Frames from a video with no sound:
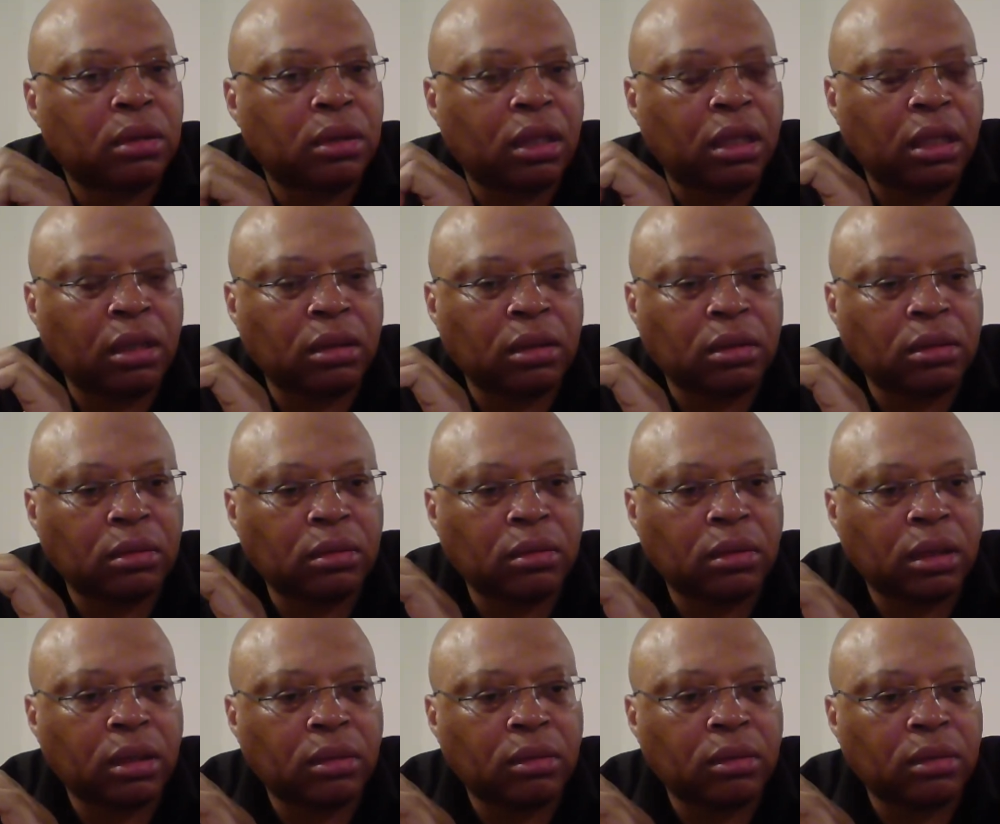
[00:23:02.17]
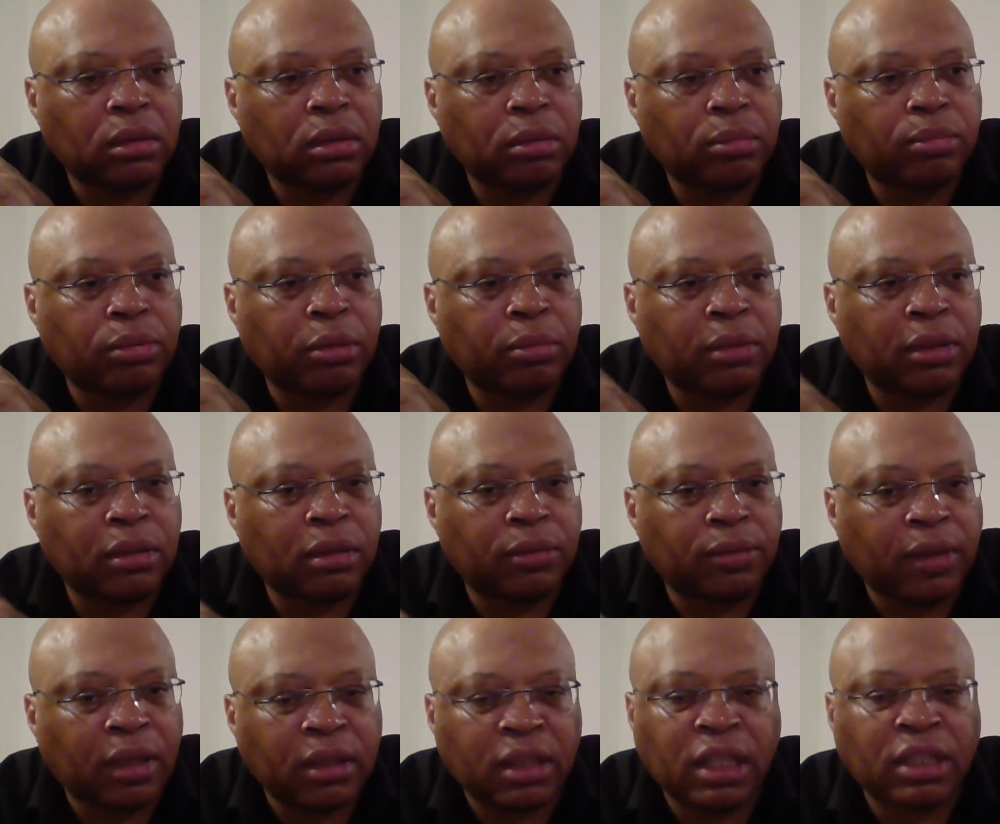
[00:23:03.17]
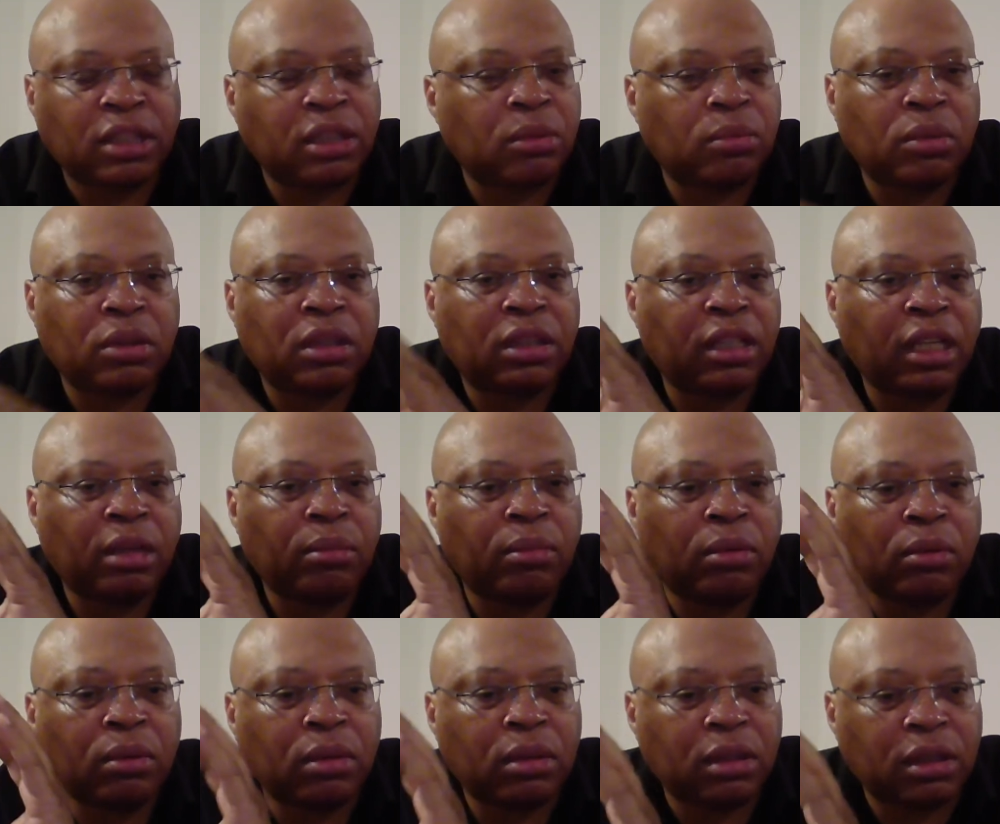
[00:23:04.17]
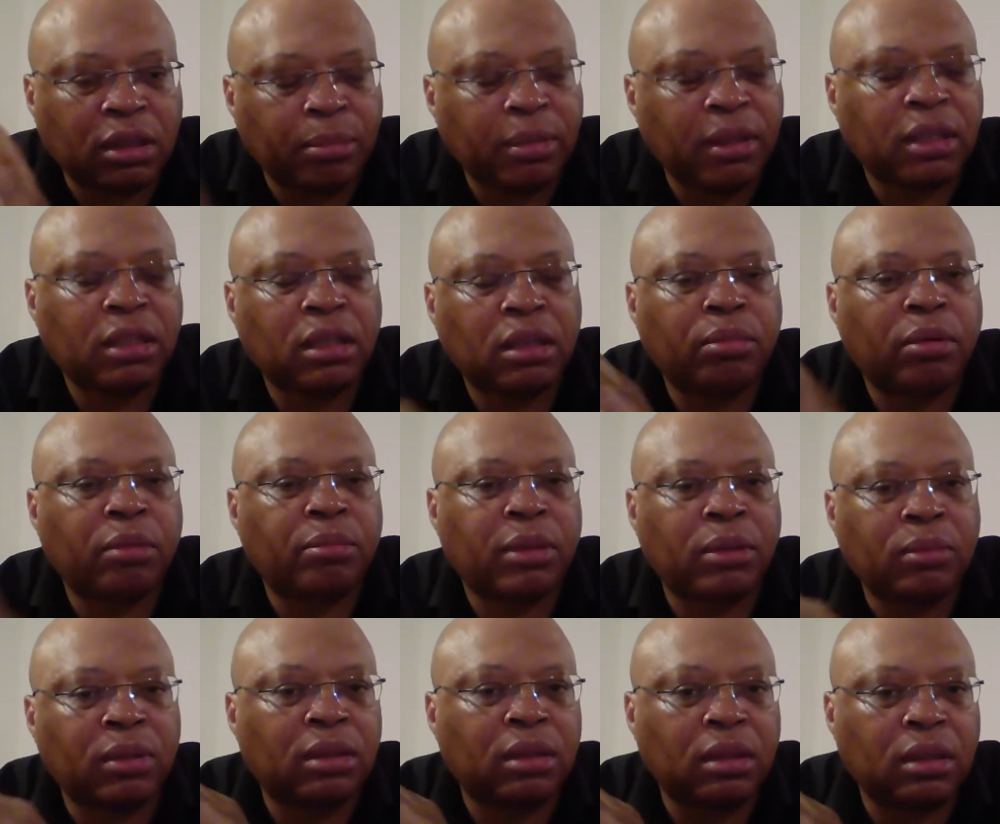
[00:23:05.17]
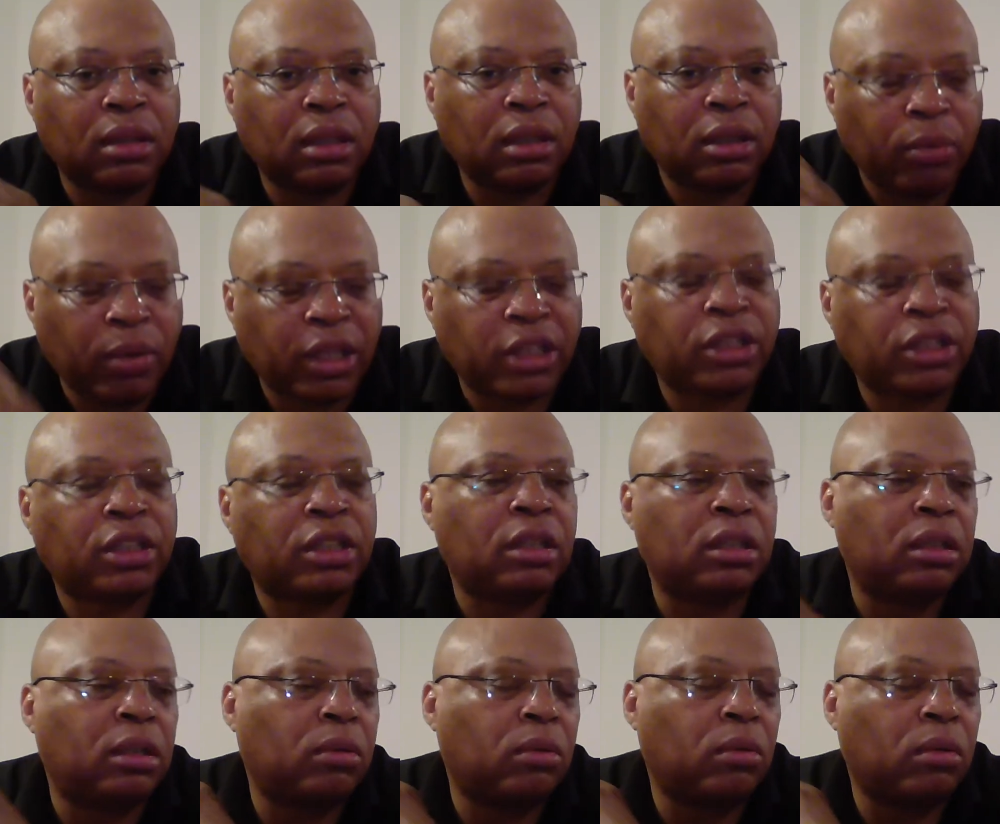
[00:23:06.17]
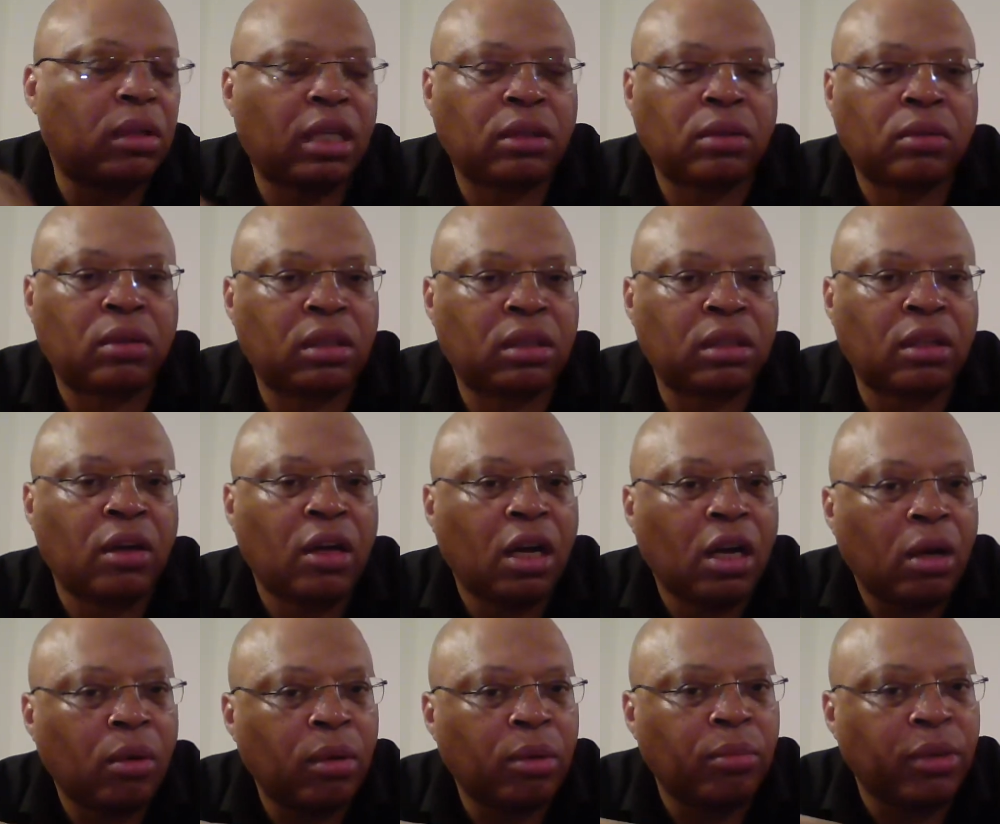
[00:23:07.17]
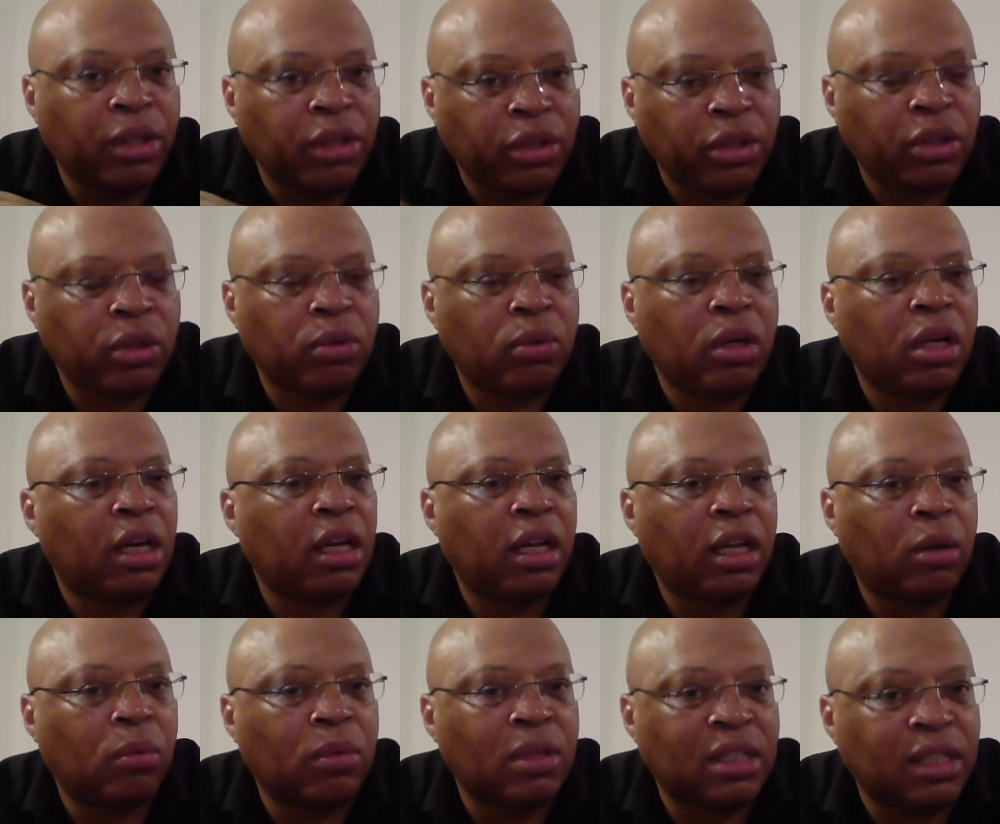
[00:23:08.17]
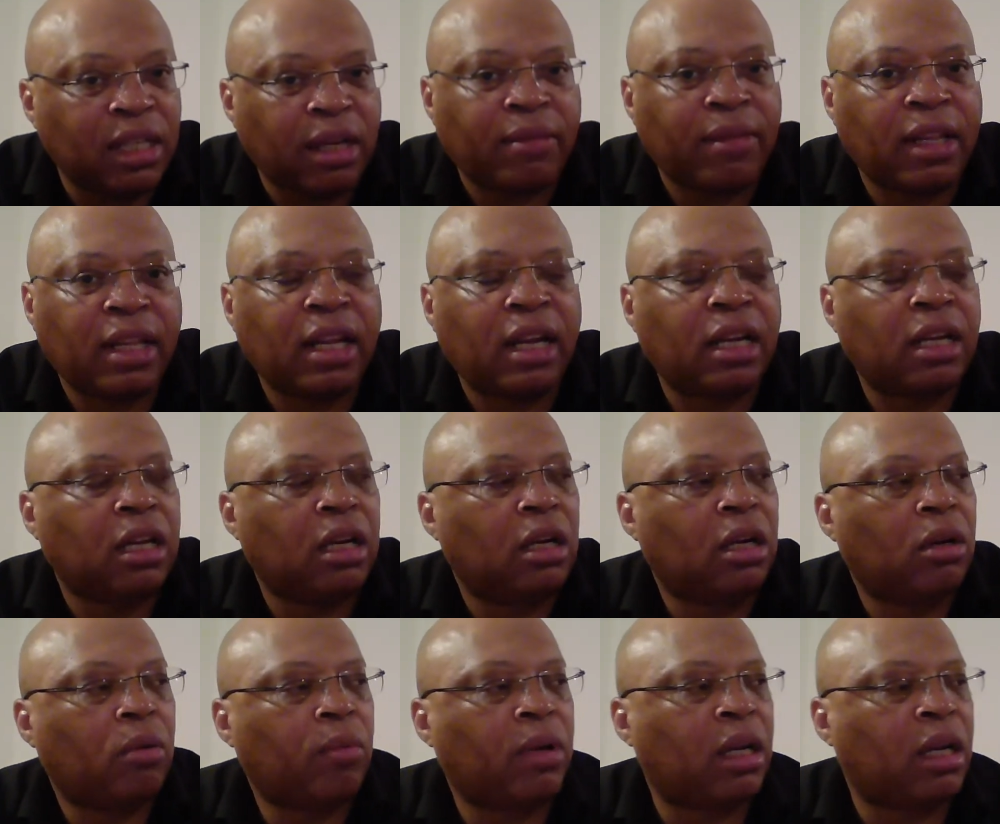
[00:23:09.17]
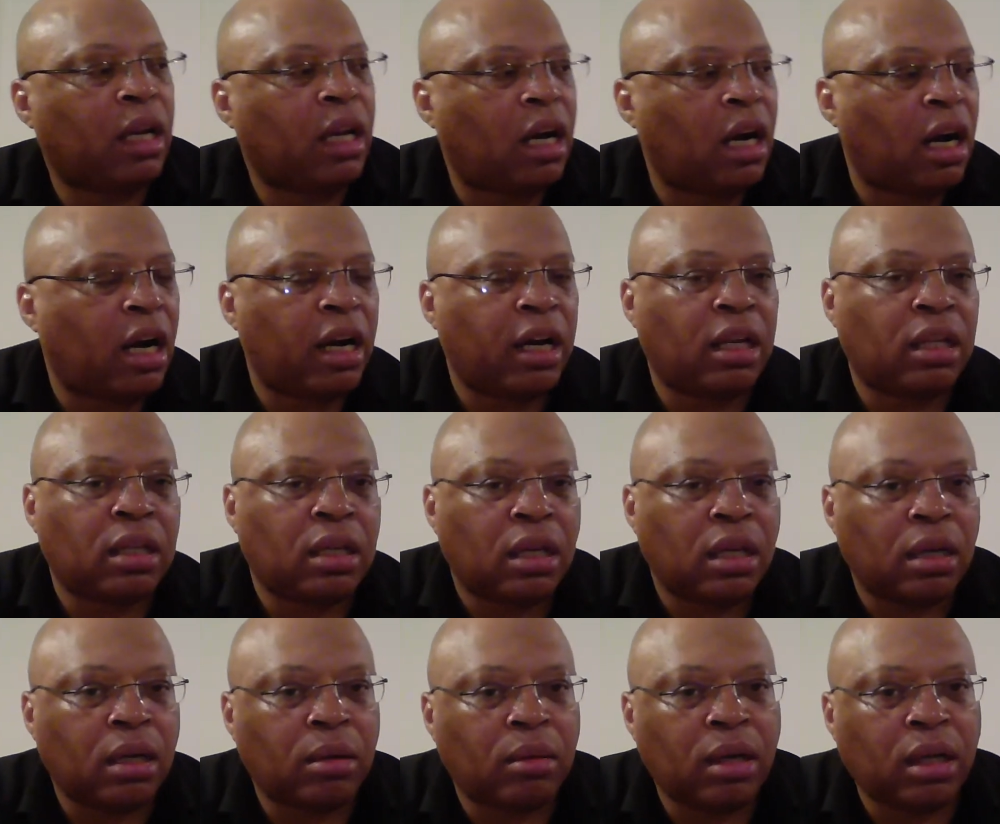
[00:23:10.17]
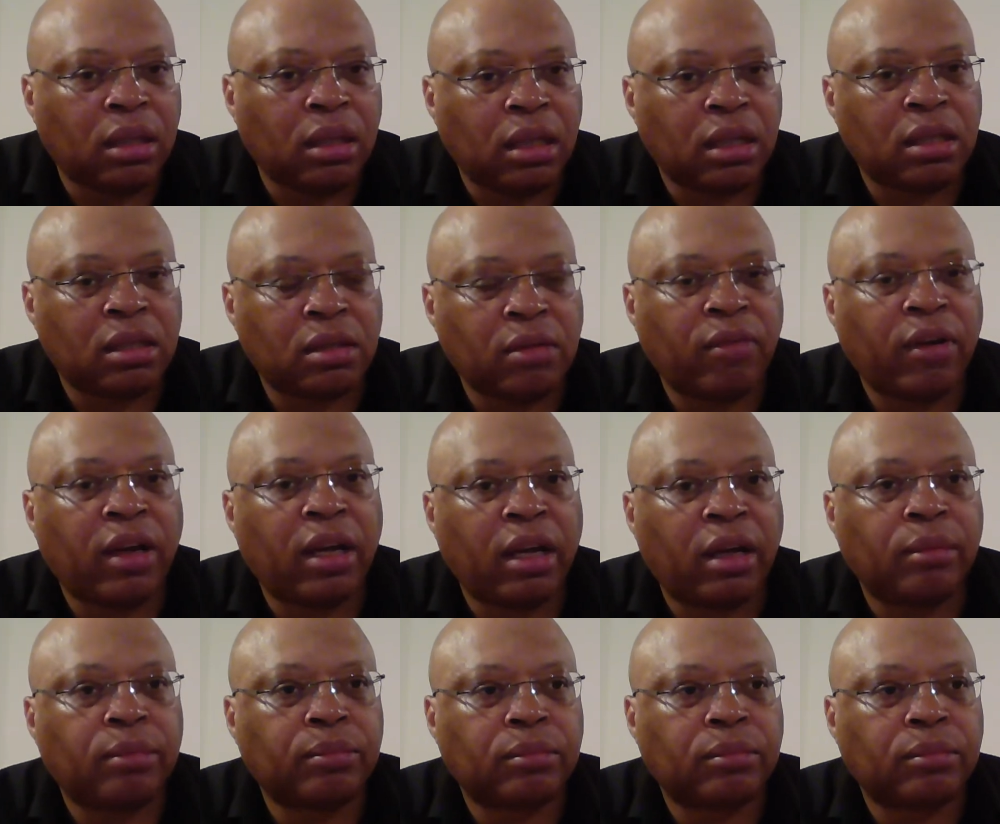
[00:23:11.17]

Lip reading: and the property, the foundations weren't stable, the stability of the property was in question, and all that sort of stuff, when we knew it was never that. When I hired another surveyor,